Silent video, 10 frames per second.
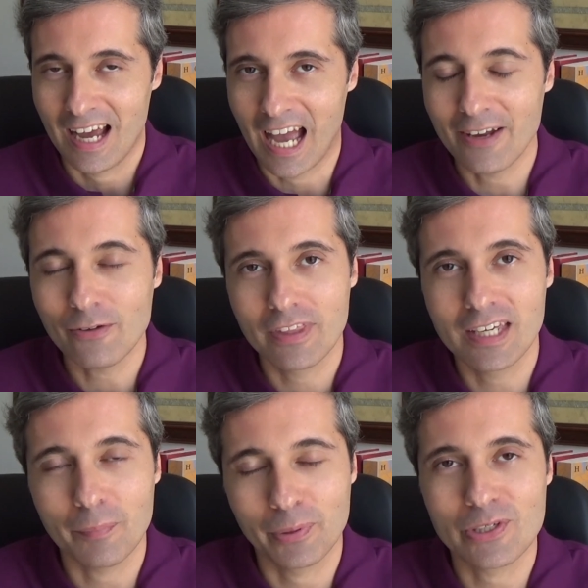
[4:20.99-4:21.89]
I don't
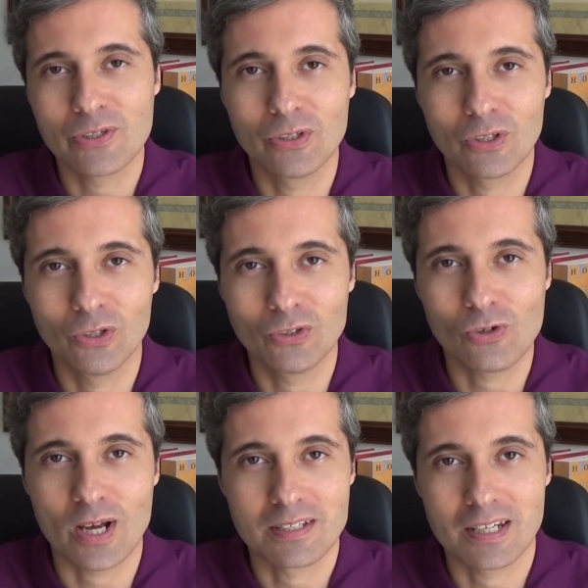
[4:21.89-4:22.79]
think a person could
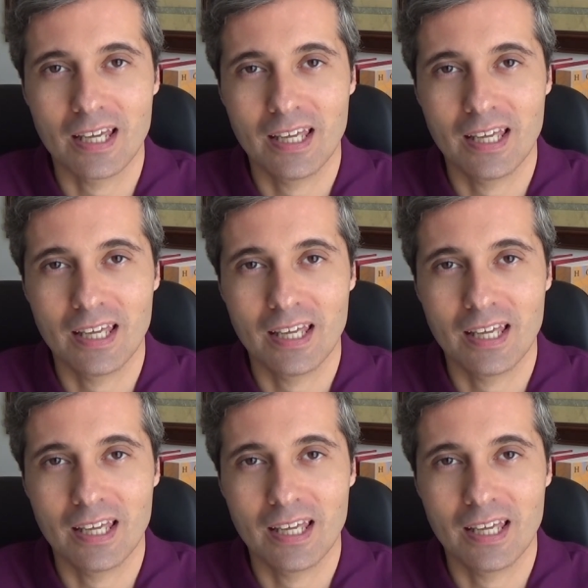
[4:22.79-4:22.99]
trust